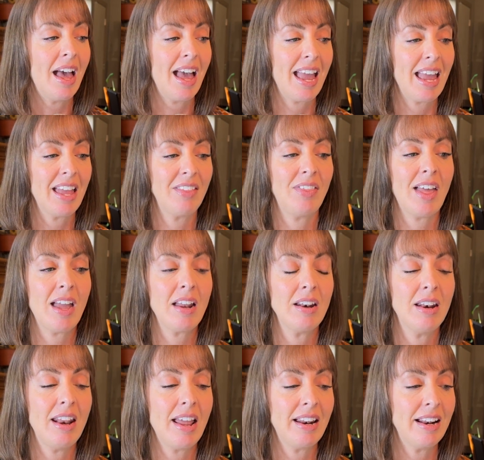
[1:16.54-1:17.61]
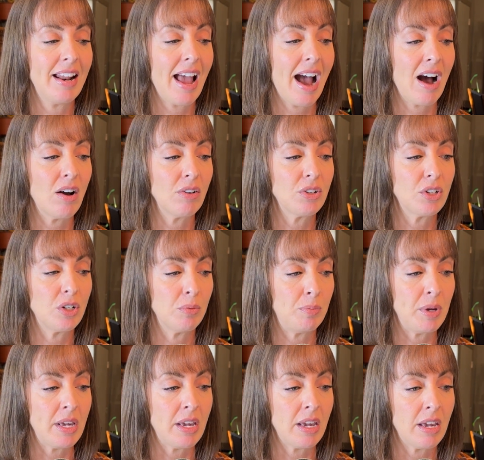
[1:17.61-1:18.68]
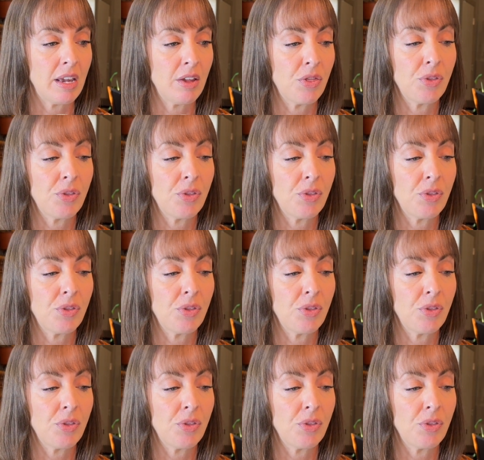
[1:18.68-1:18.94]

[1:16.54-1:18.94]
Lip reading: and that netted out to be